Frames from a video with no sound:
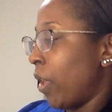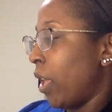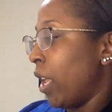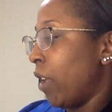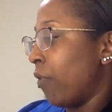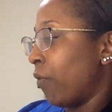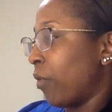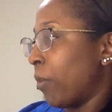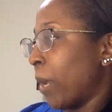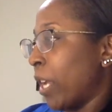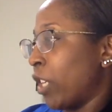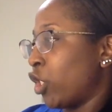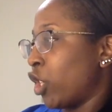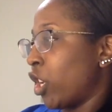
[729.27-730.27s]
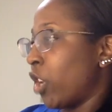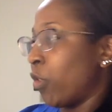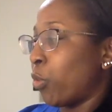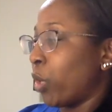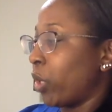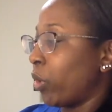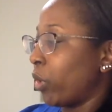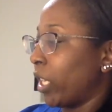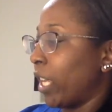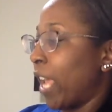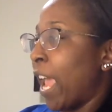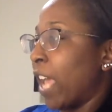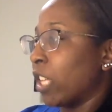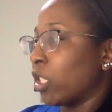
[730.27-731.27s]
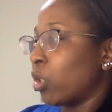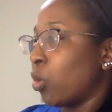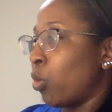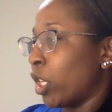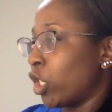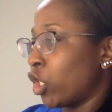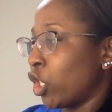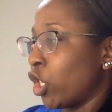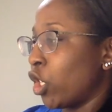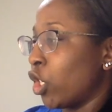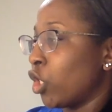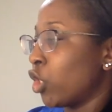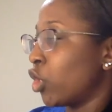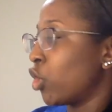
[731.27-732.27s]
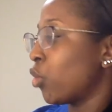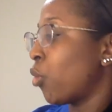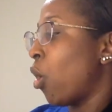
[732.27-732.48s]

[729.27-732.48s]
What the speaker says: information, frequently asked questions,